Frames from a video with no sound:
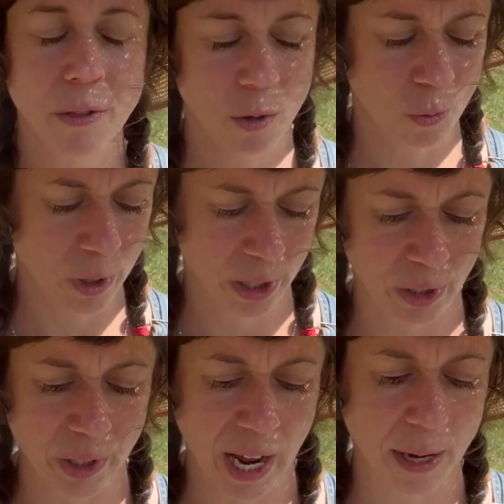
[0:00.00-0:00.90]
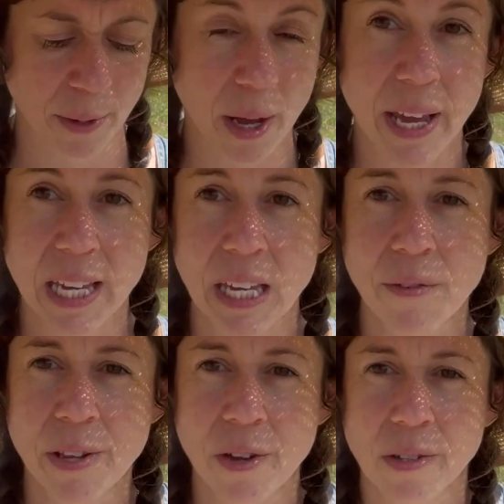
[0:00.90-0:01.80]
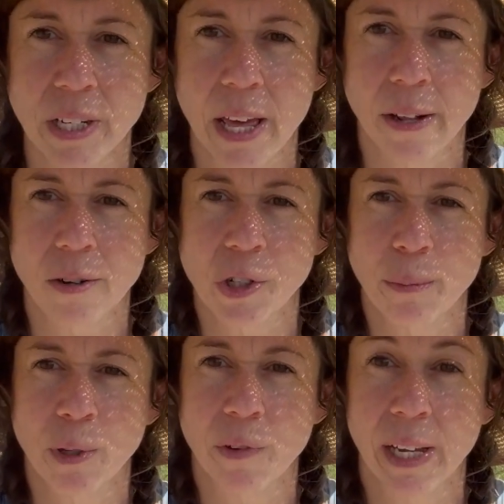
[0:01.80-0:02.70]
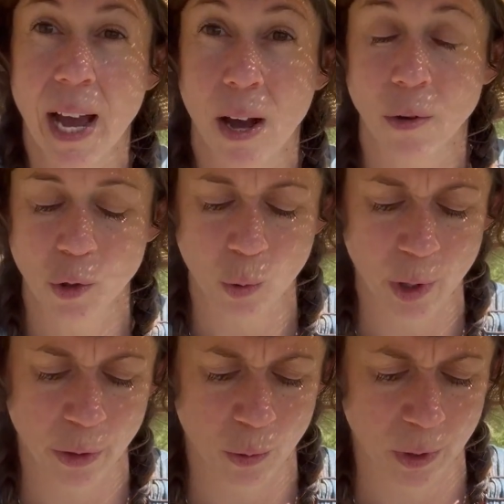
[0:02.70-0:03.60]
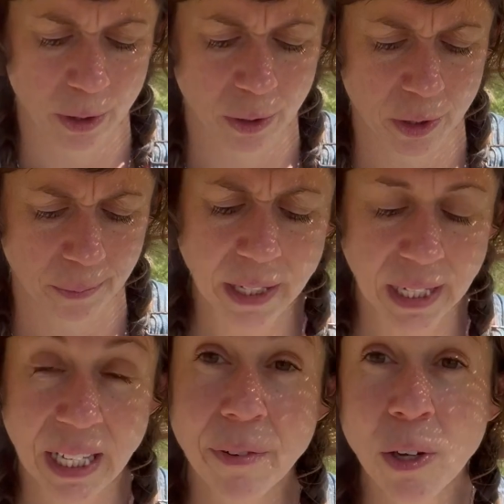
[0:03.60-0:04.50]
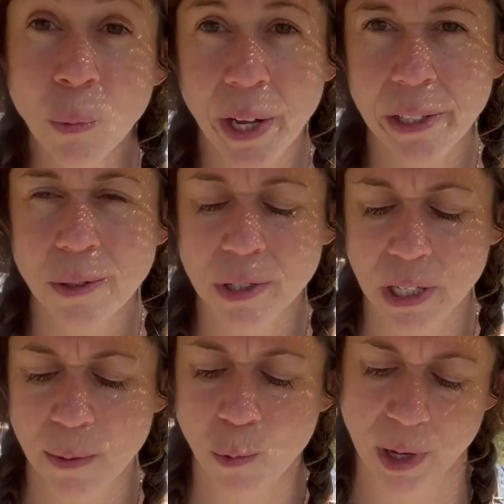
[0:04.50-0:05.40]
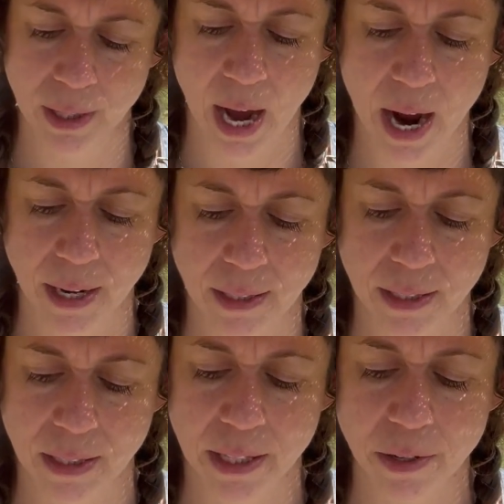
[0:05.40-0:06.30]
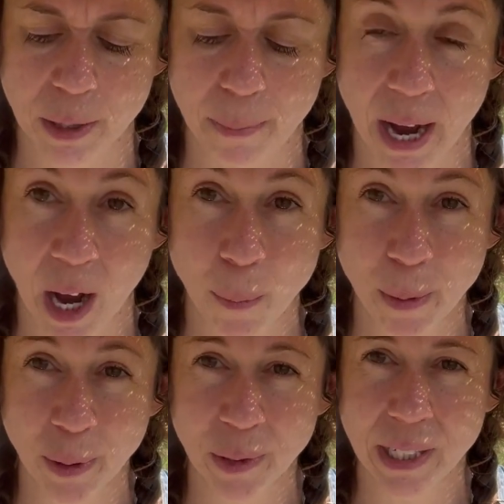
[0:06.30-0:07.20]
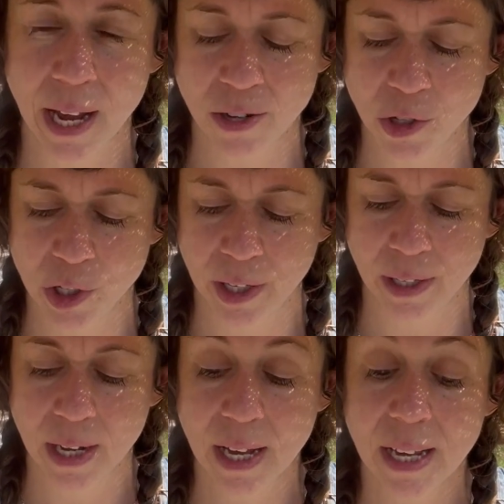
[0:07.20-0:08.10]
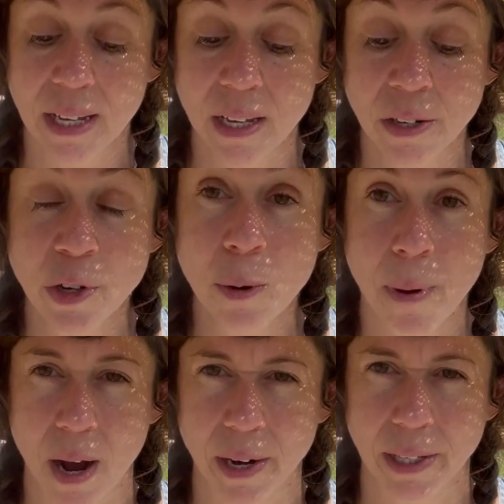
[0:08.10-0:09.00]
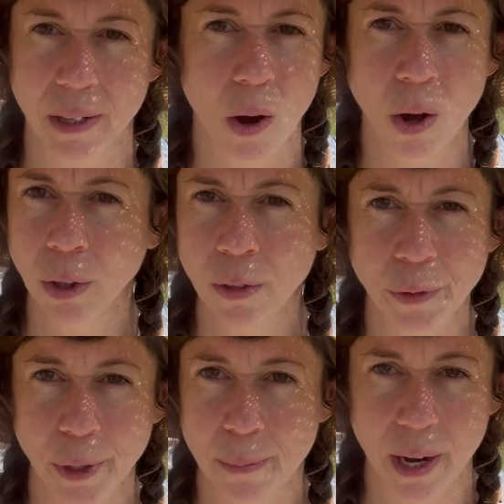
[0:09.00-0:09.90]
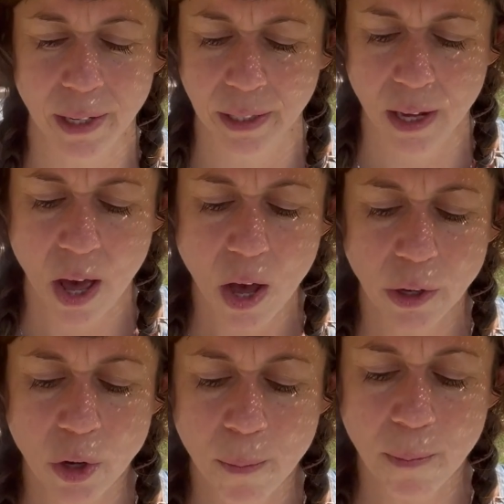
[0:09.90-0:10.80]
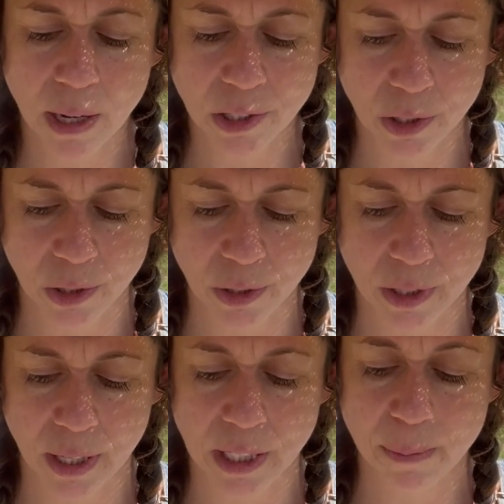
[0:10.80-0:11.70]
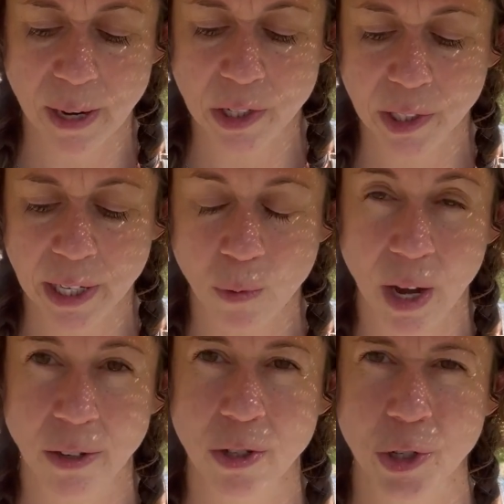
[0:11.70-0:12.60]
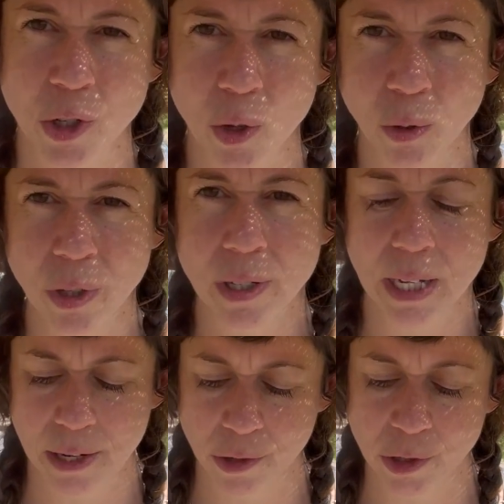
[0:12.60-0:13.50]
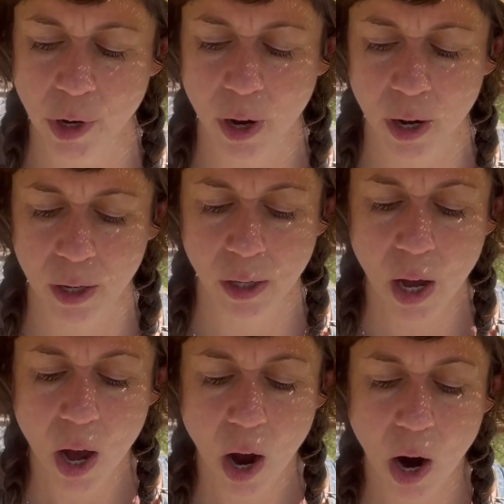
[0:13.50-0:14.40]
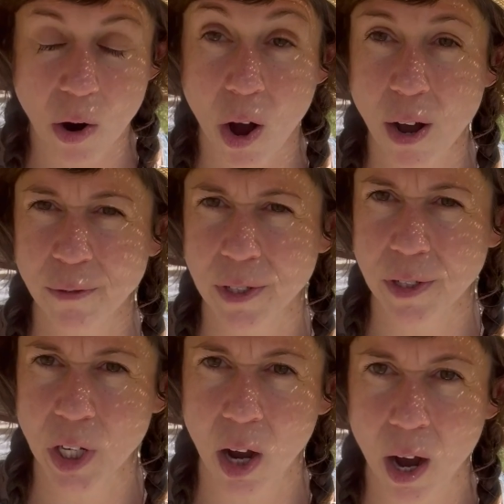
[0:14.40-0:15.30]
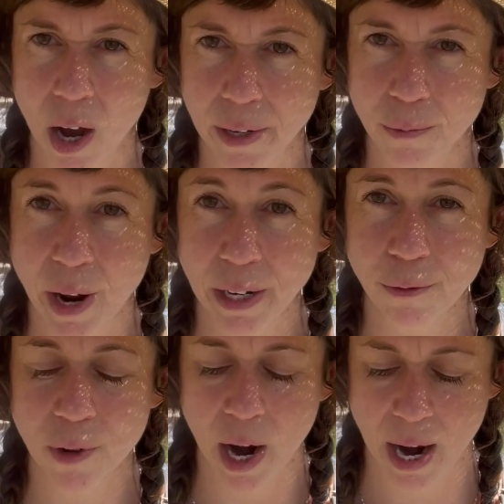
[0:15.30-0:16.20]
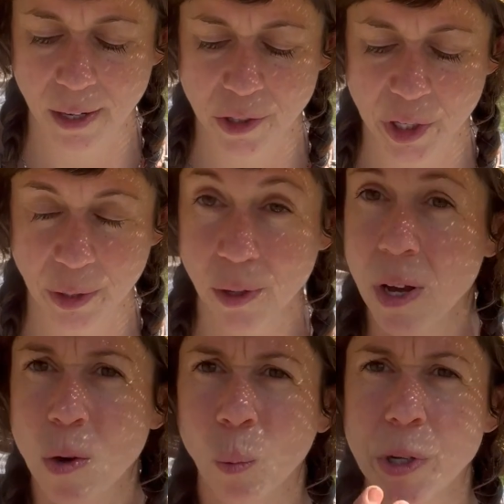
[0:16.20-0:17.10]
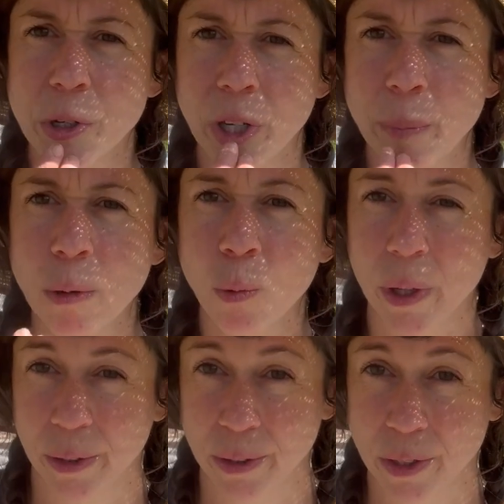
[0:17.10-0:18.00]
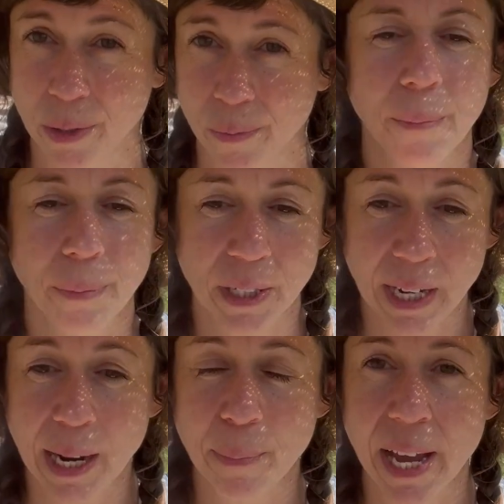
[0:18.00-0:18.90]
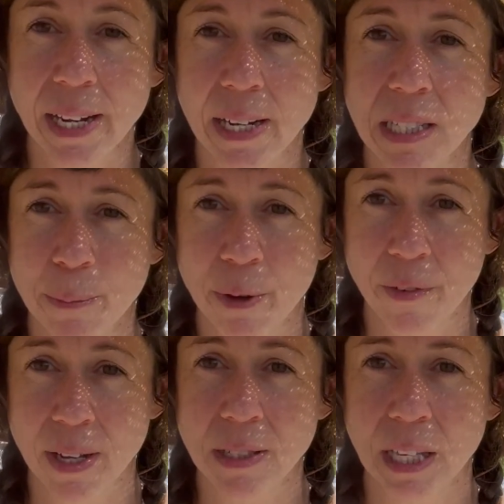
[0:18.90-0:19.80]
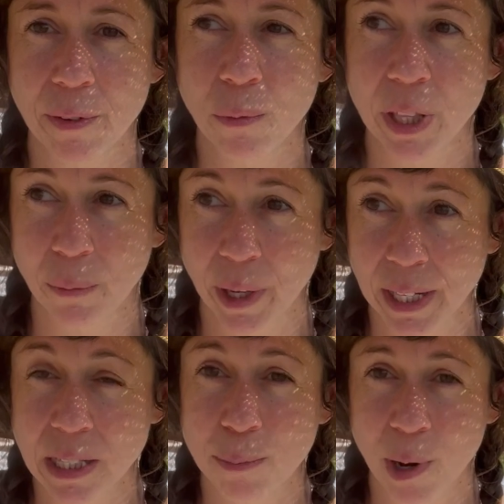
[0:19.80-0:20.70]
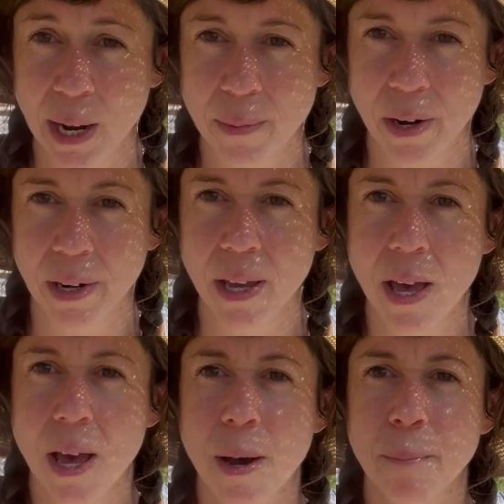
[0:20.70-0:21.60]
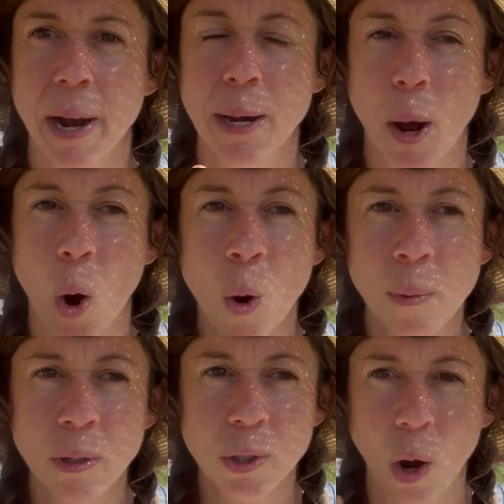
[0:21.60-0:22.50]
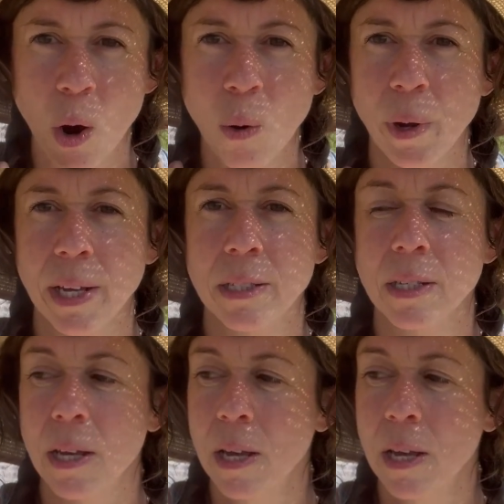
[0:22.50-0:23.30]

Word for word: the world, and even there's an energy moving out toward the world. Even when you seem relaxed, there's a palpable tension in your body, all over your body. Your muscles, especially around your shoulders and jaw, are often taut, ready for action, which could be words. The type 8 in some of us, even when, it's the primary, might almost always